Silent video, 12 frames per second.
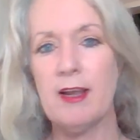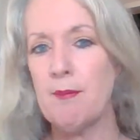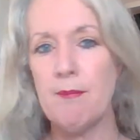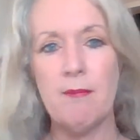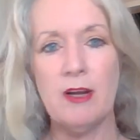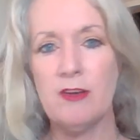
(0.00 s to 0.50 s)

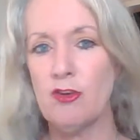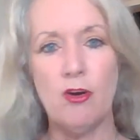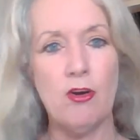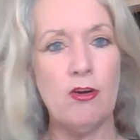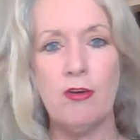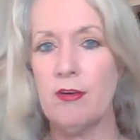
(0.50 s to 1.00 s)
a
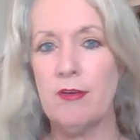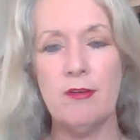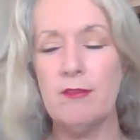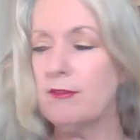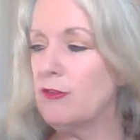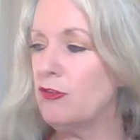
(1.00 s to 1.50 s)
dog
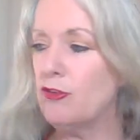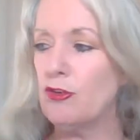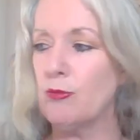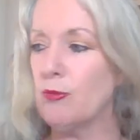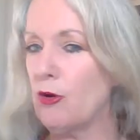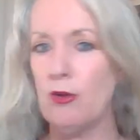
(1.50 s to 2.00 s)

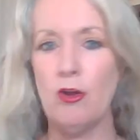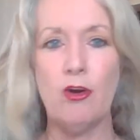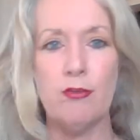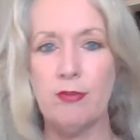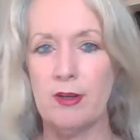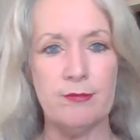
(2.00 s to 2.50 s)
to roll
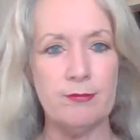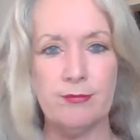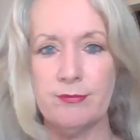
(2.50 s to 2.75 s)
over.